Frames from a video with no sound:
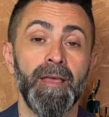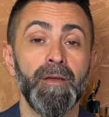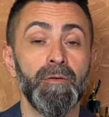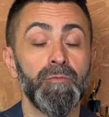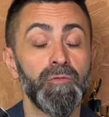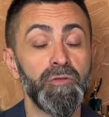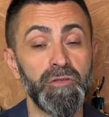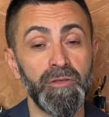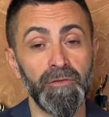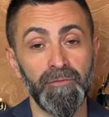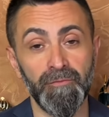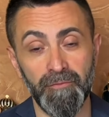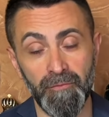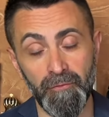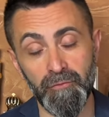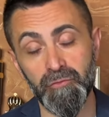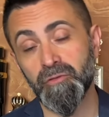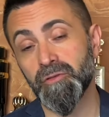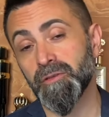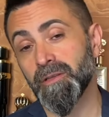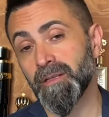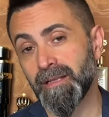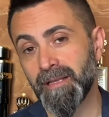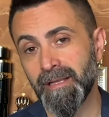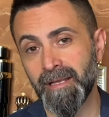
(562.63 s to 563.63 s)
which
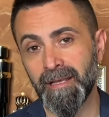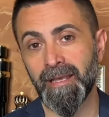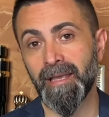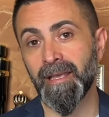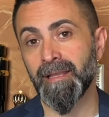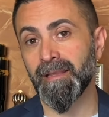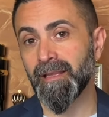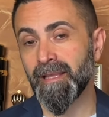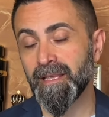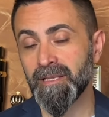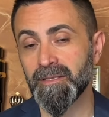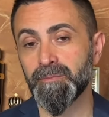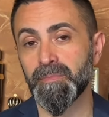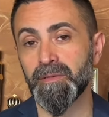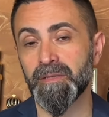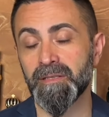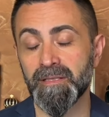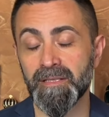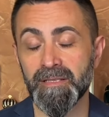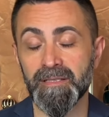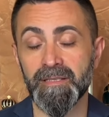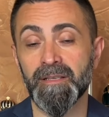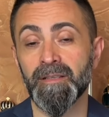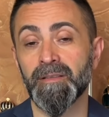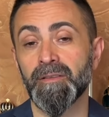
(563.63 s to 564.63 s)
unfortunately again has been
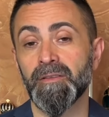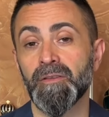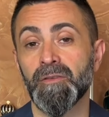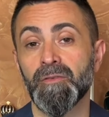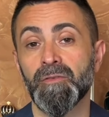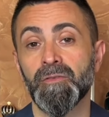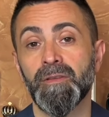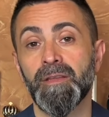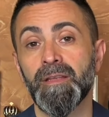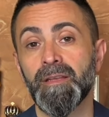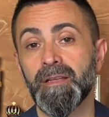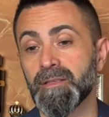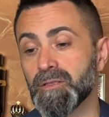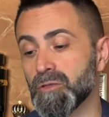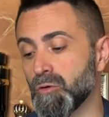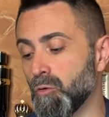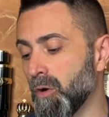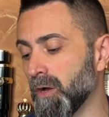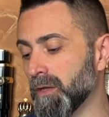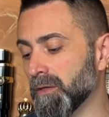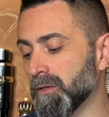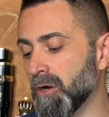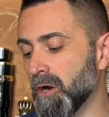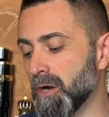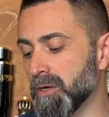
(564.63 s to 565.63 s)
discontinued and it's
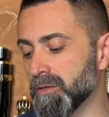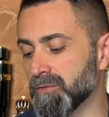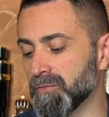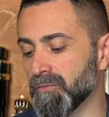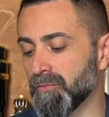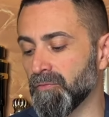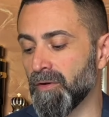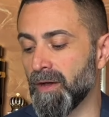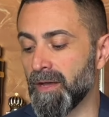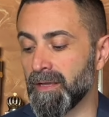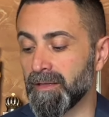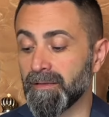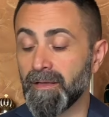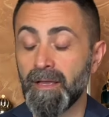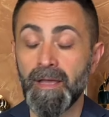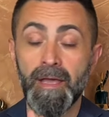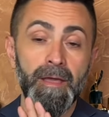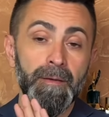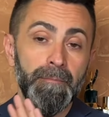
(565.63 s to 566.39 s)
quite hard to find,